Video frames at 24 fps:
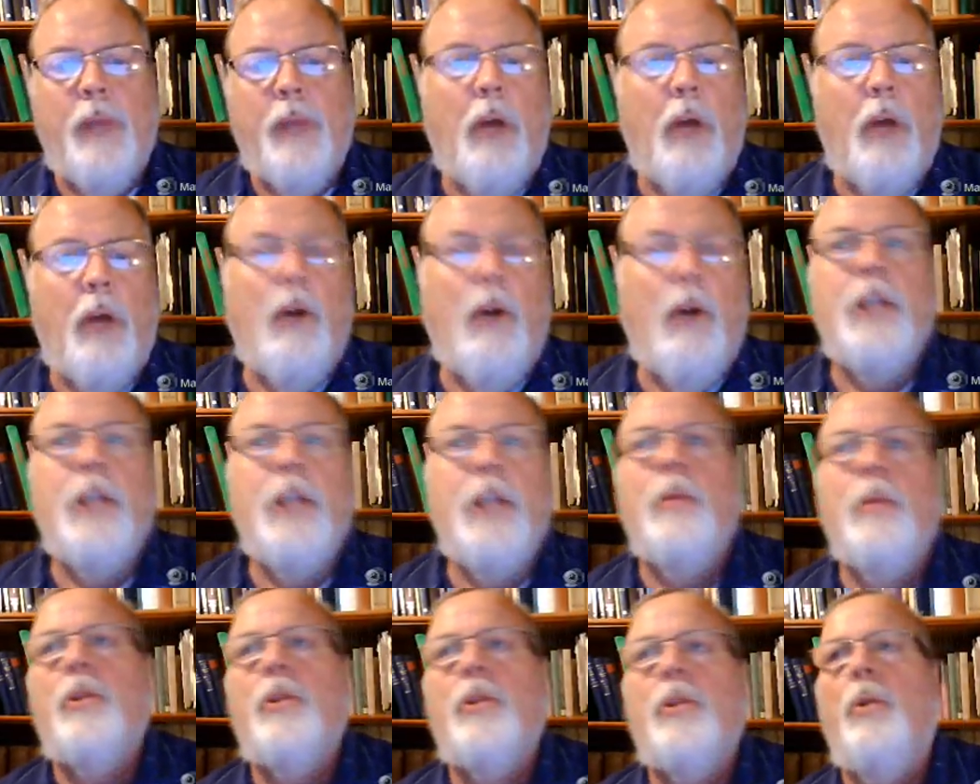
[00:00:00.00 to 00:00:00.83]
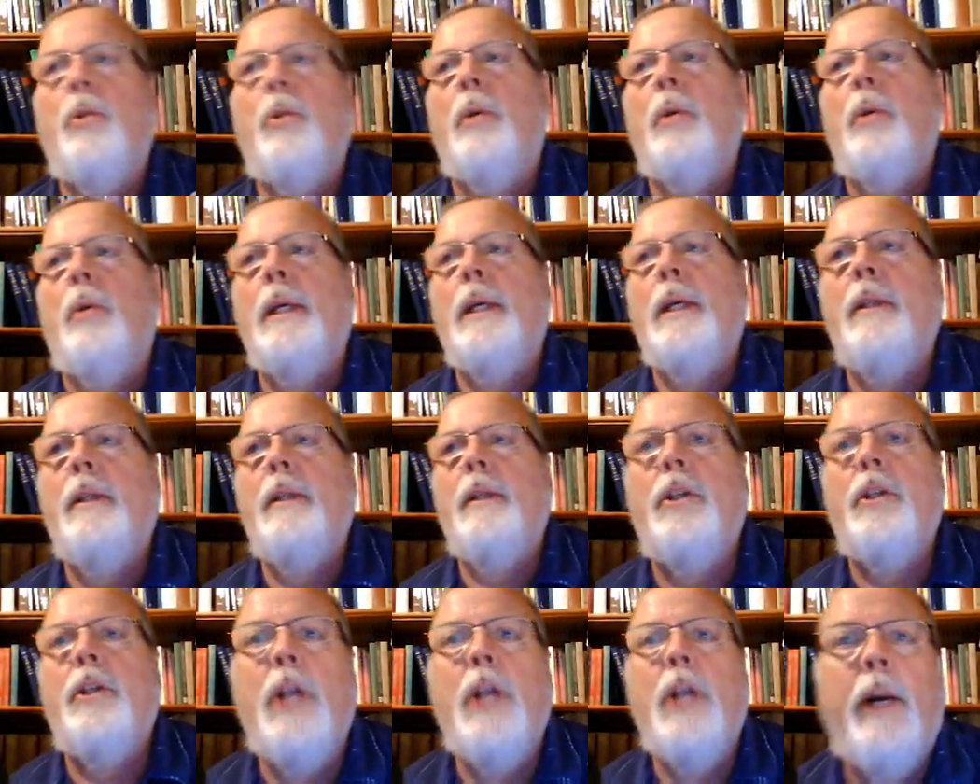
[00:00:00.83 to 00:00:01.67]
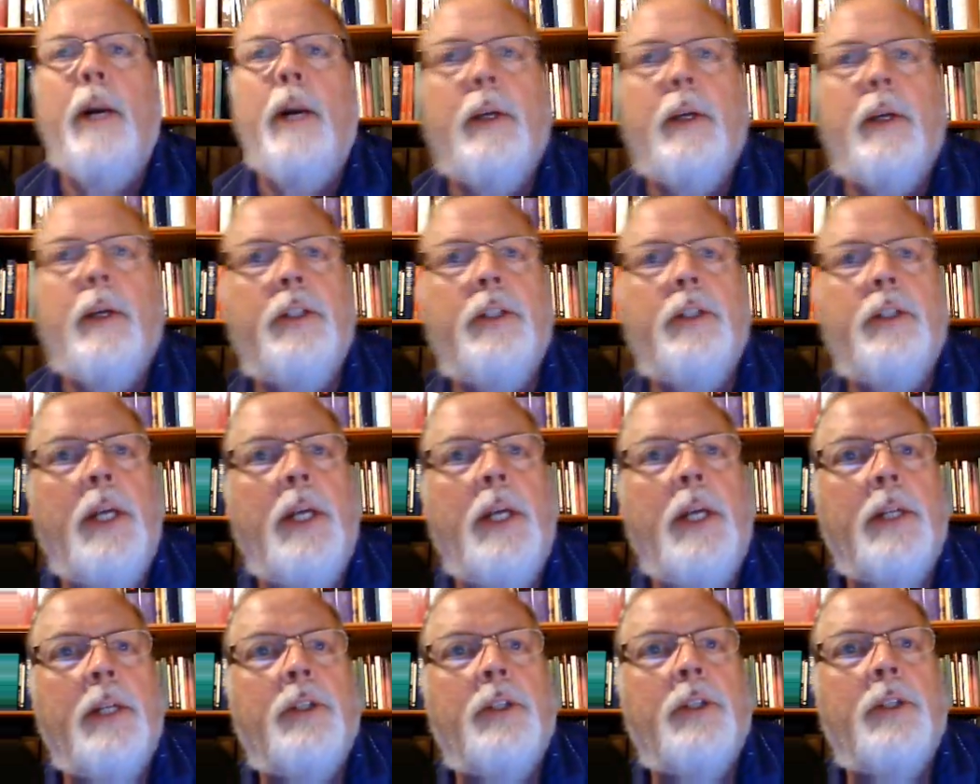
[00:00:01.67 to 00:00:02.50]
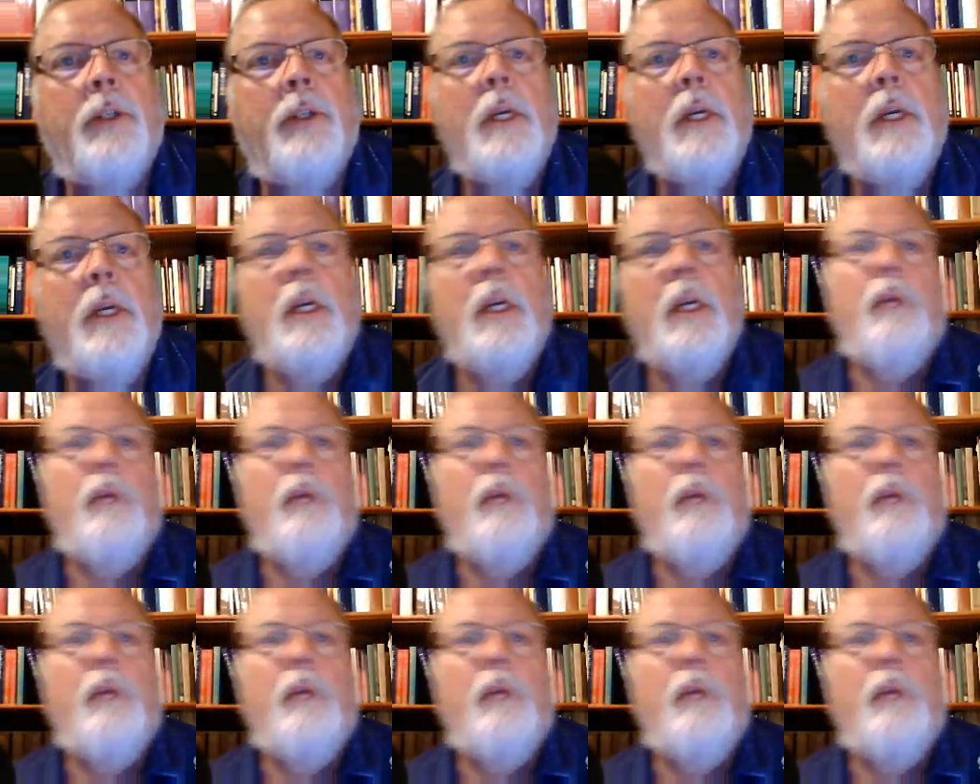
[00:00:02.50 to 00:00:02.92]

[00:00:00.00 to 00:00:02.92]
a graduate school in the generic sense.